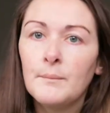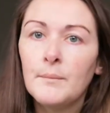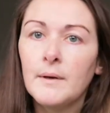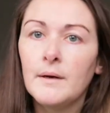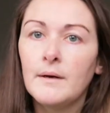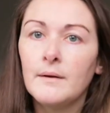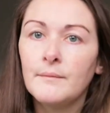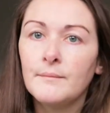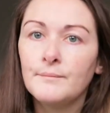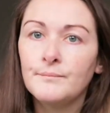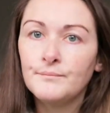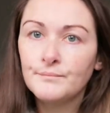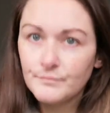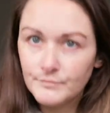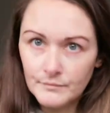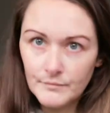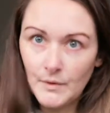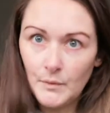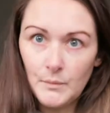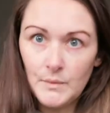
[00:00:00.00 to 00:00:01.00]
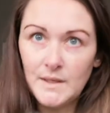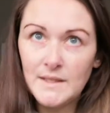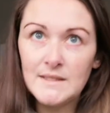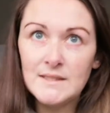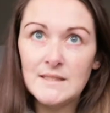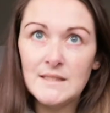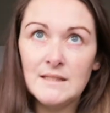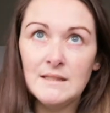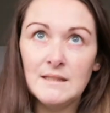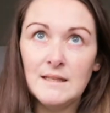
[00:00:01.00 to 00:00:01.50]
But when I
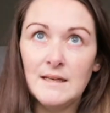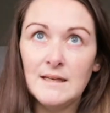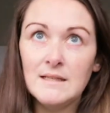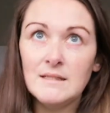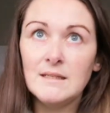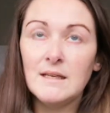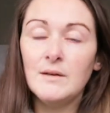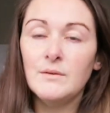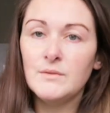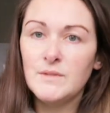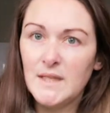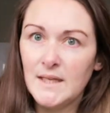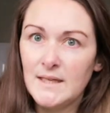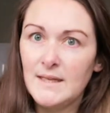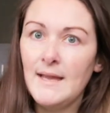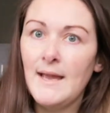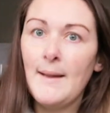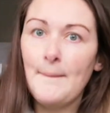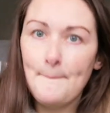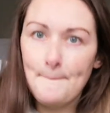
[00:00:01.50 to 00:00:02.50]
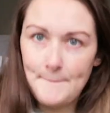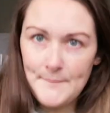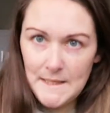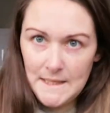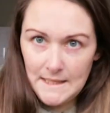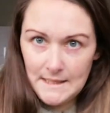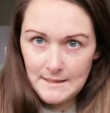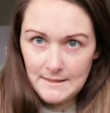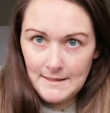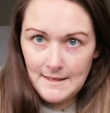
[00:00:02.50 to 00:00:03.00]
seen this, I was like, yeah,
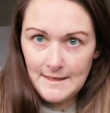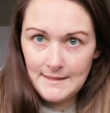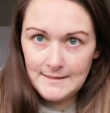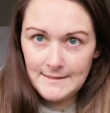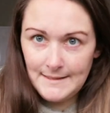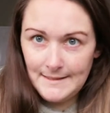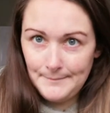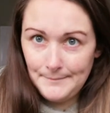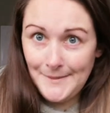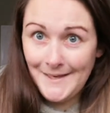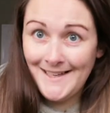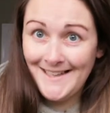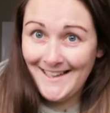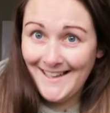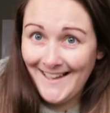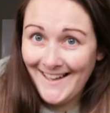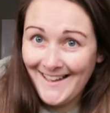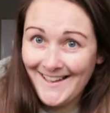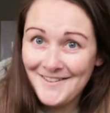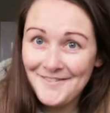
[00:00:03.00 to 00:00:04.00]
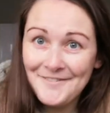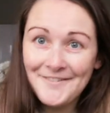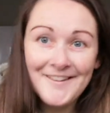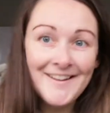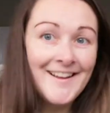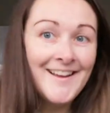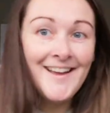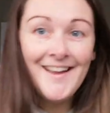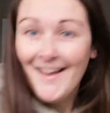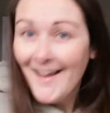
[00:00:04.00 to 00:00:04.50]
need this in my life.
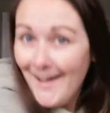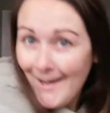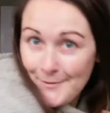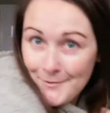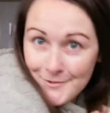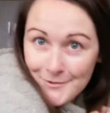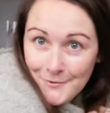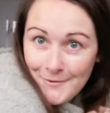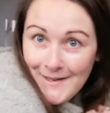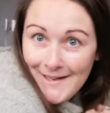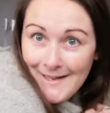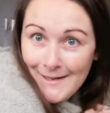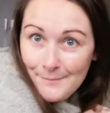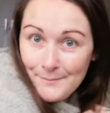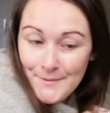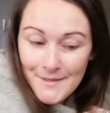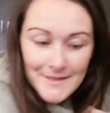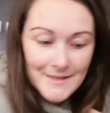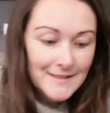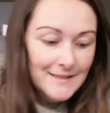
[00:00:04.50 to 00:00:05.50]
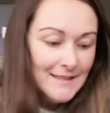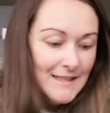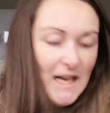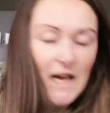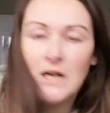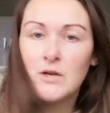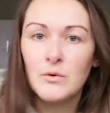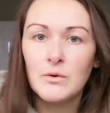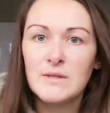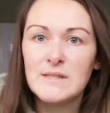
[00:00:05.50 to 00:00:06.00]
I'm so happy.
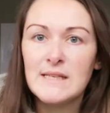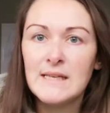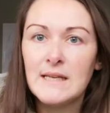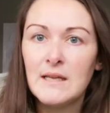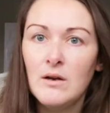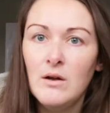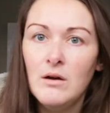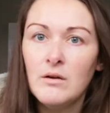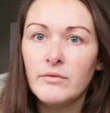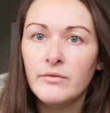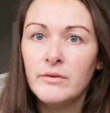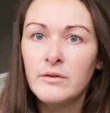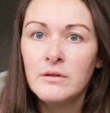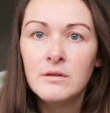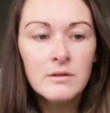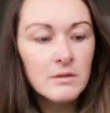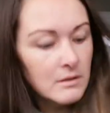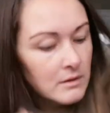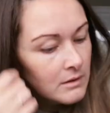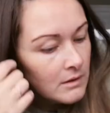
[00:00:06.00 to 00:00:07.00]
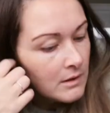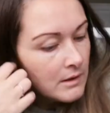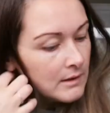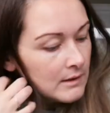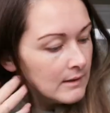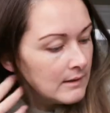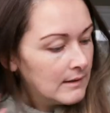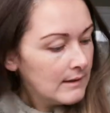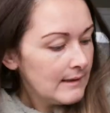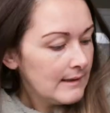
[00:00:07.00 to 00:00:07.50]
I don't want to take it off.
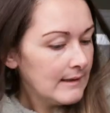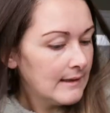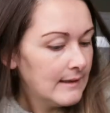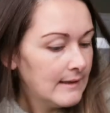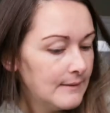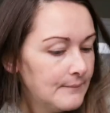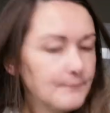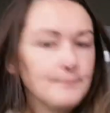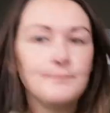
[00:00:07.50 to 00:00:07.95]
So